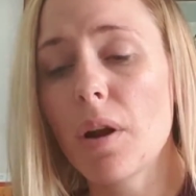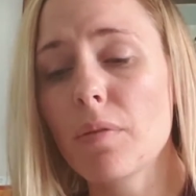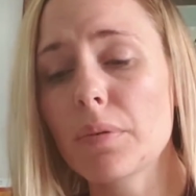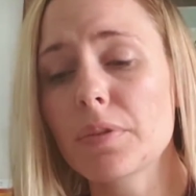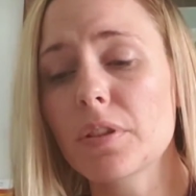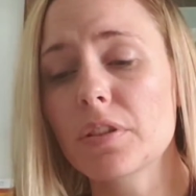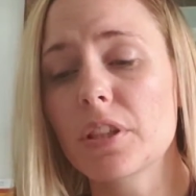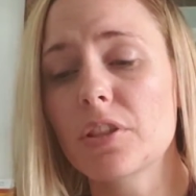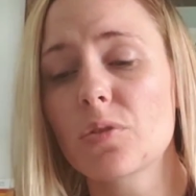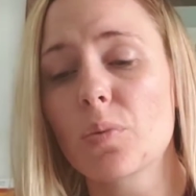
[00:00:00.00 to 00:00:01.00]
Proverbs
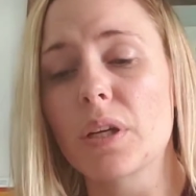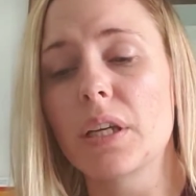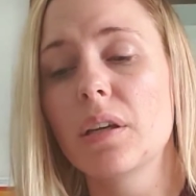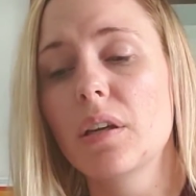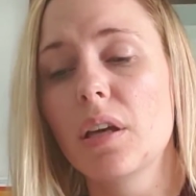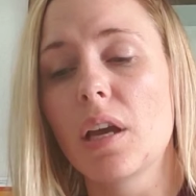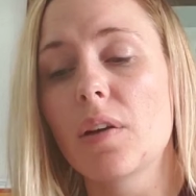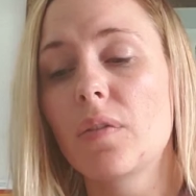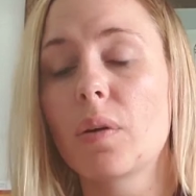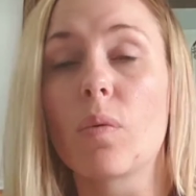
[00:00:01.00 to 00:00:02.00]
13:20.
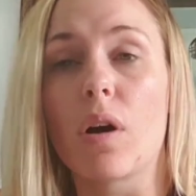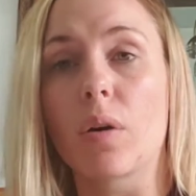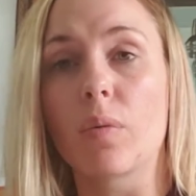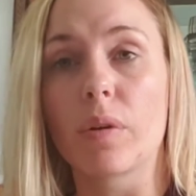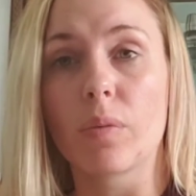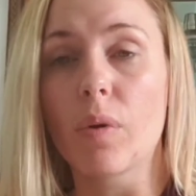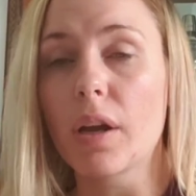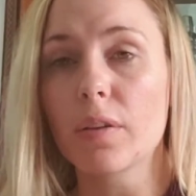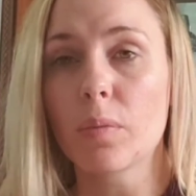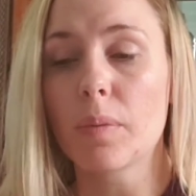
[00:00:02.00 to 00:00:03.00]
If we walk with
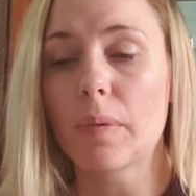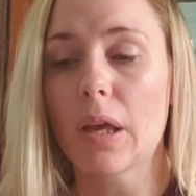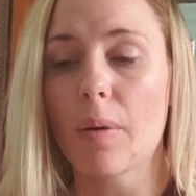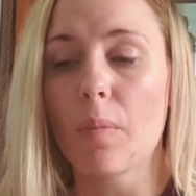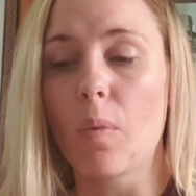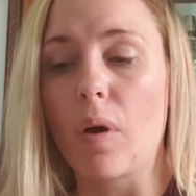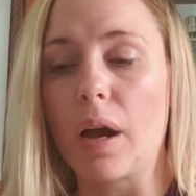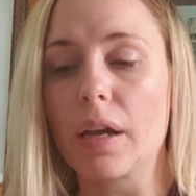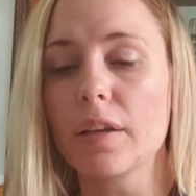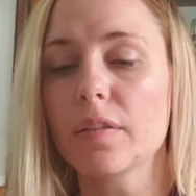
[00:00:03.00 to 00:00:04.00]
wise, we become
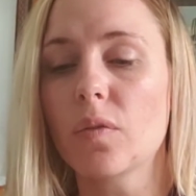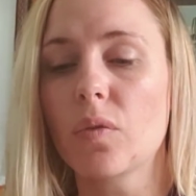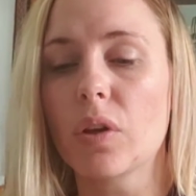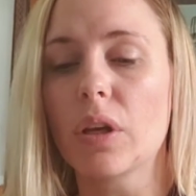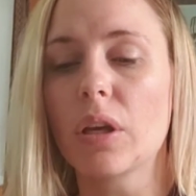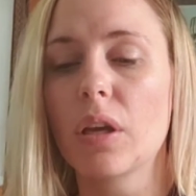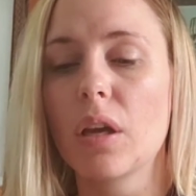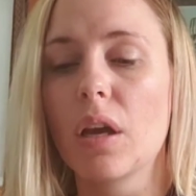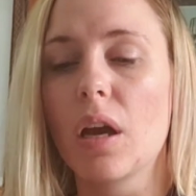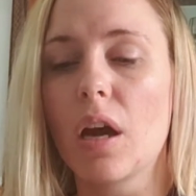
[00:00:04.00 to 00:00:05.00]
wise. If we
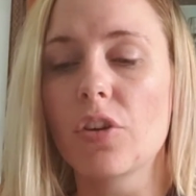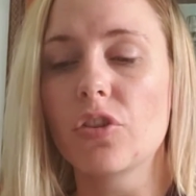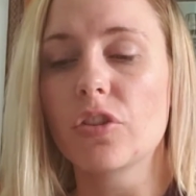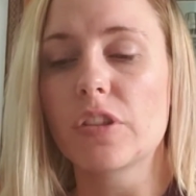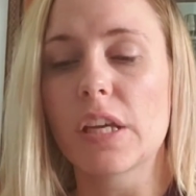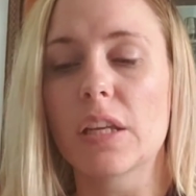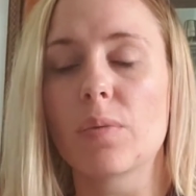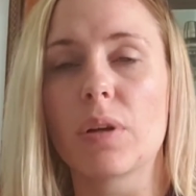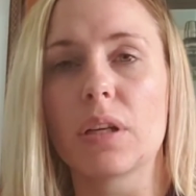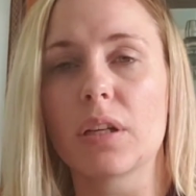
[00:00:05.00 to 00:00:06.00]
understand
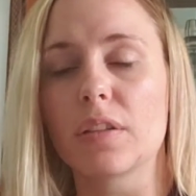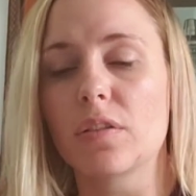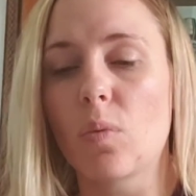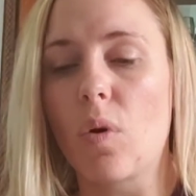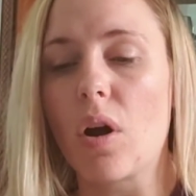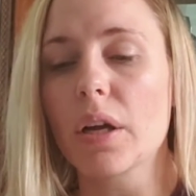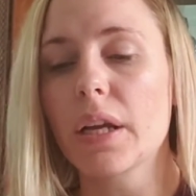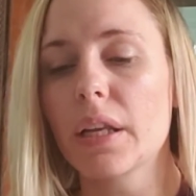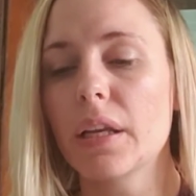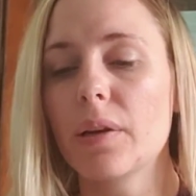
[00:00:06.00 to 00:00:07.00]
what it is to walk
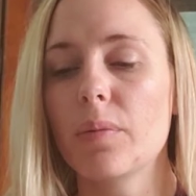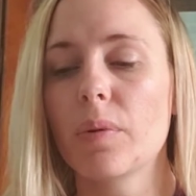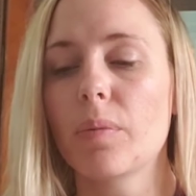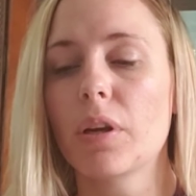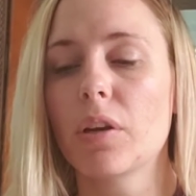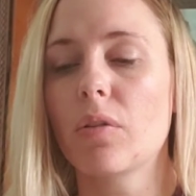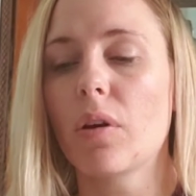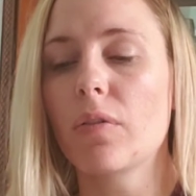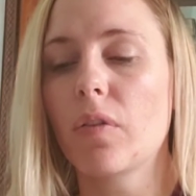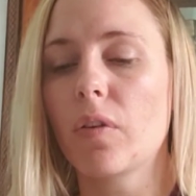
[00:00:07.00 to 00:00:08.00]
in it, we want to
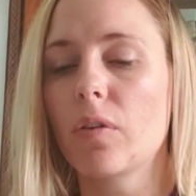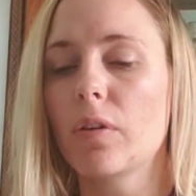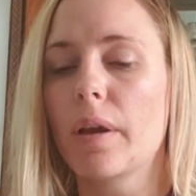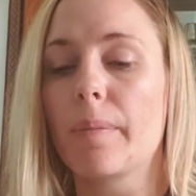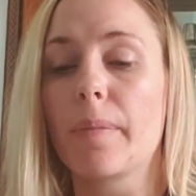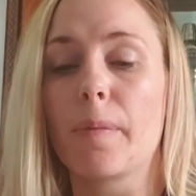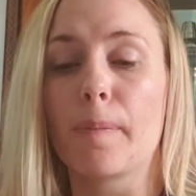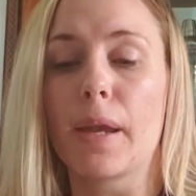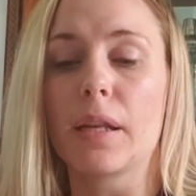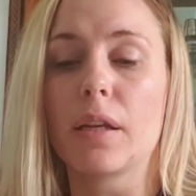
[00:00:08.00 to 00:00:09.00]
grow fruit and
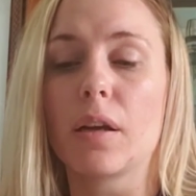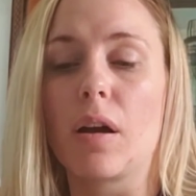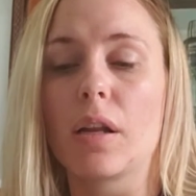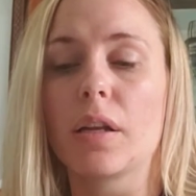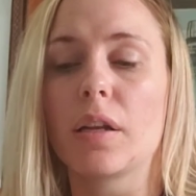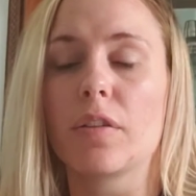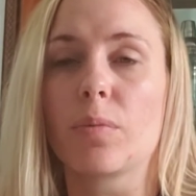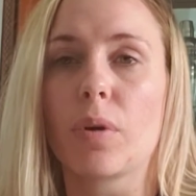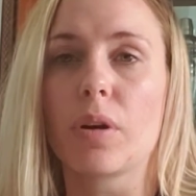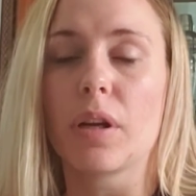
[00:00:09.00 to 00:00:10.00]
remain in God and
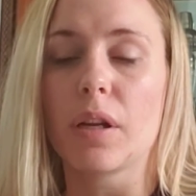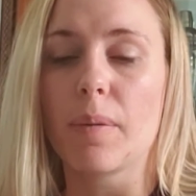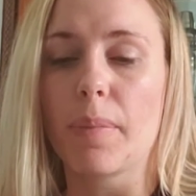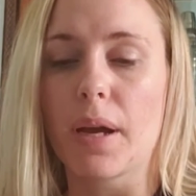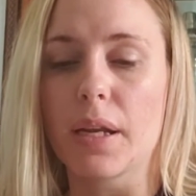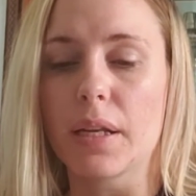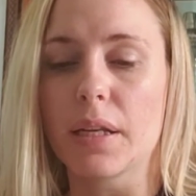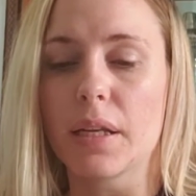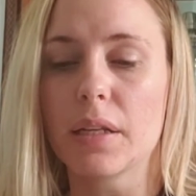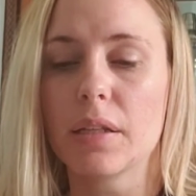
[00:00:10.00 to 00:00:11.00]
his word and abide in
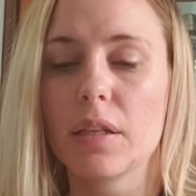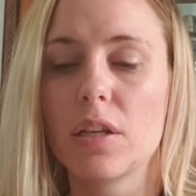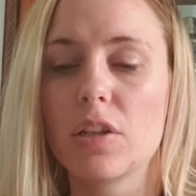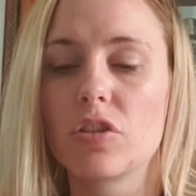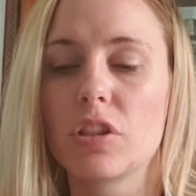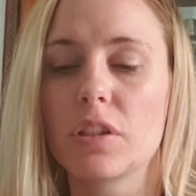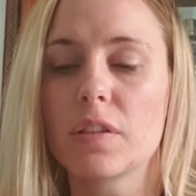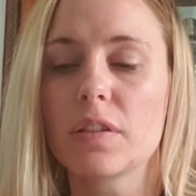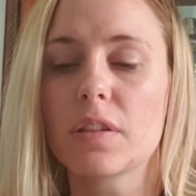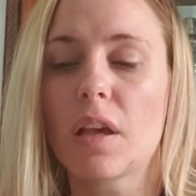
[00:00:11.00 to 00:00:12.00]
it.
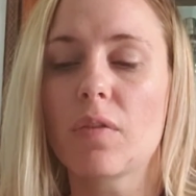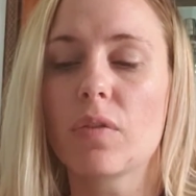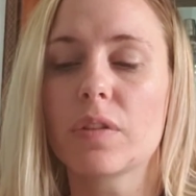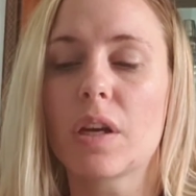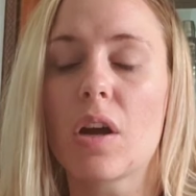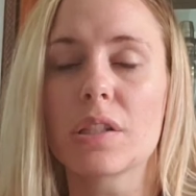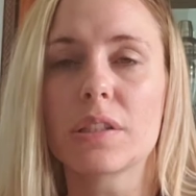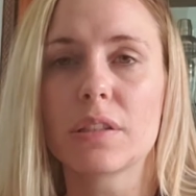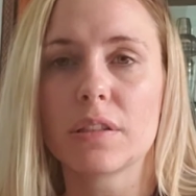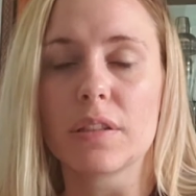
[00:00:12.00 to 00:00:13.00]
Jesus' life was a
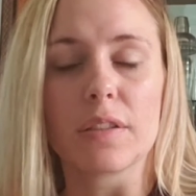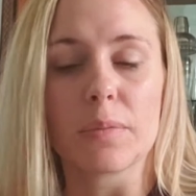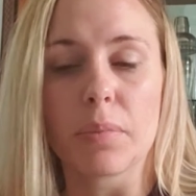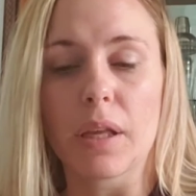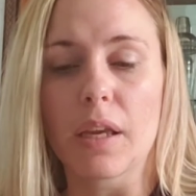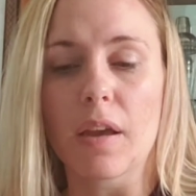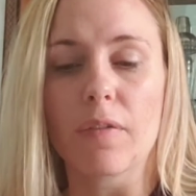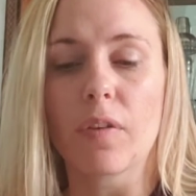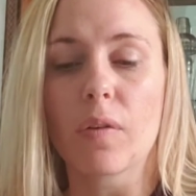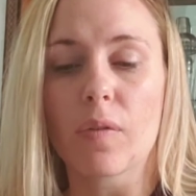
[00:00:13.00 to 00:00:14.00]
constant display of
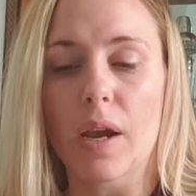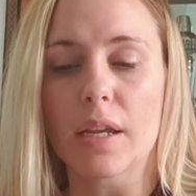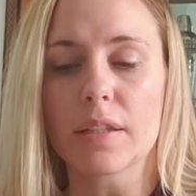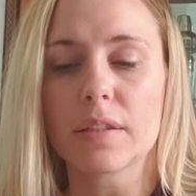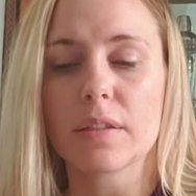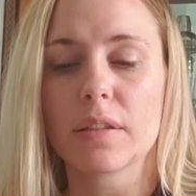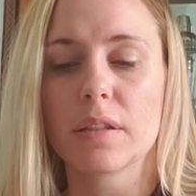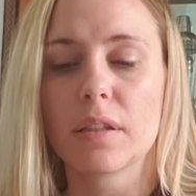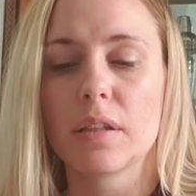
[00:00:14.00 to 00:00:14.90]
grace.